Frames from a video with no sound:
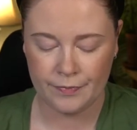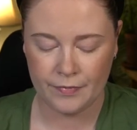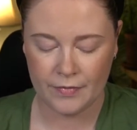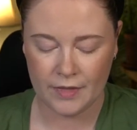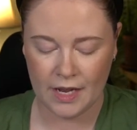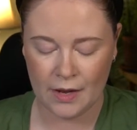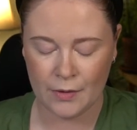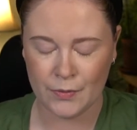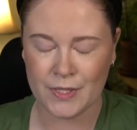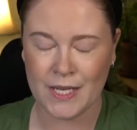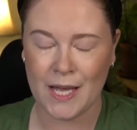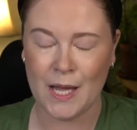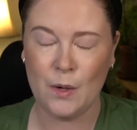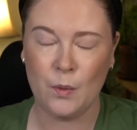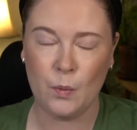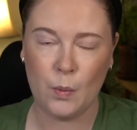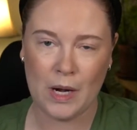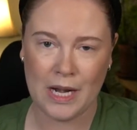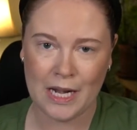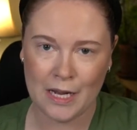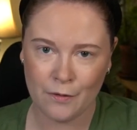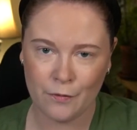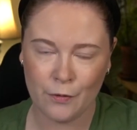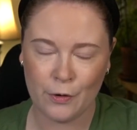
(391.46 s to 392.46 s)
I was kind of
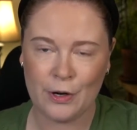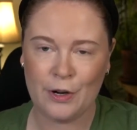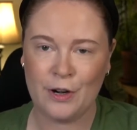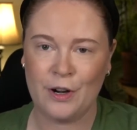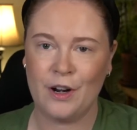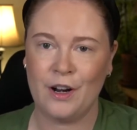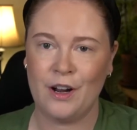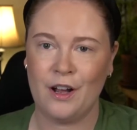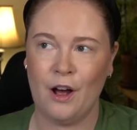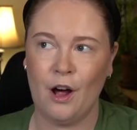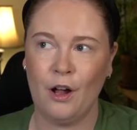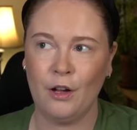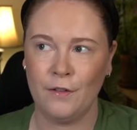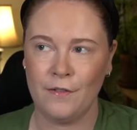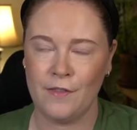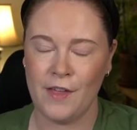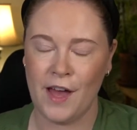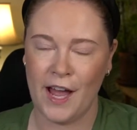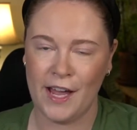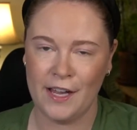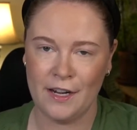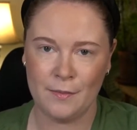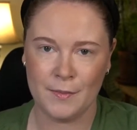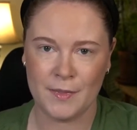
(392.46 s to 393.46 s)
waiting for all of
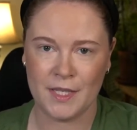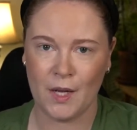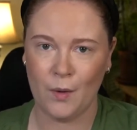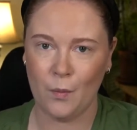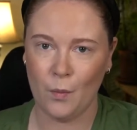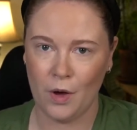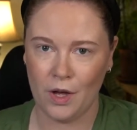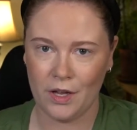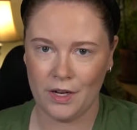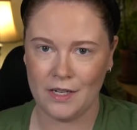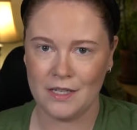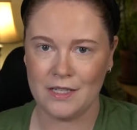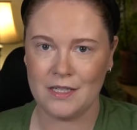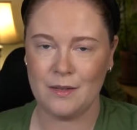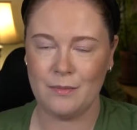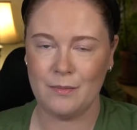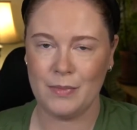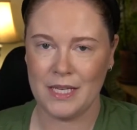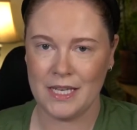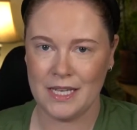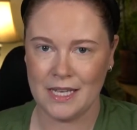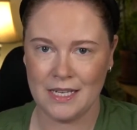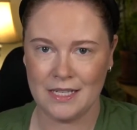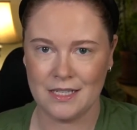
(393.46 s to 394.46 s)
the items I wanted to
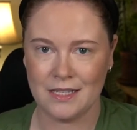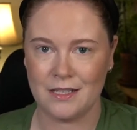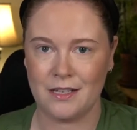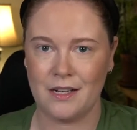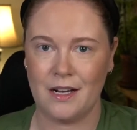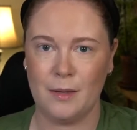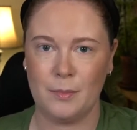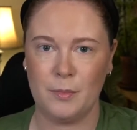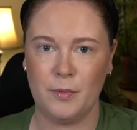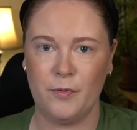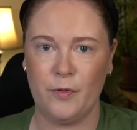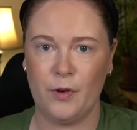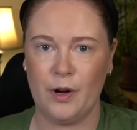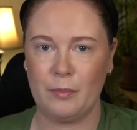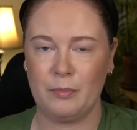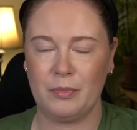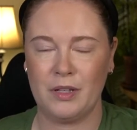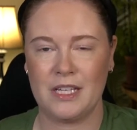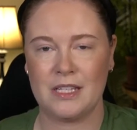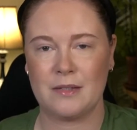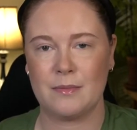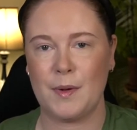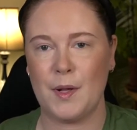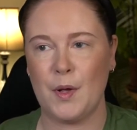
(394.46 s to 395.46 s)
be in stock before I
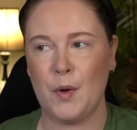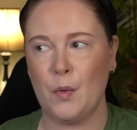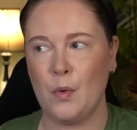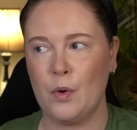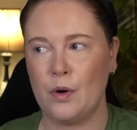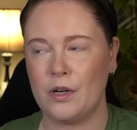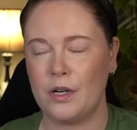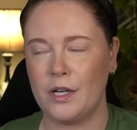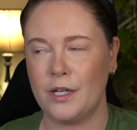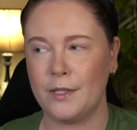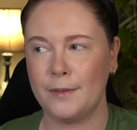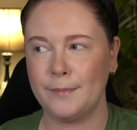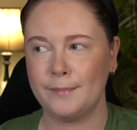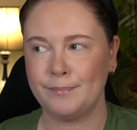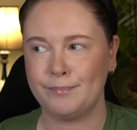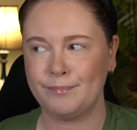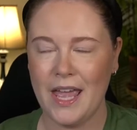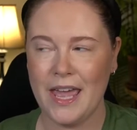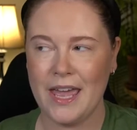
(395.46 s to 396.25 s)
placed my order.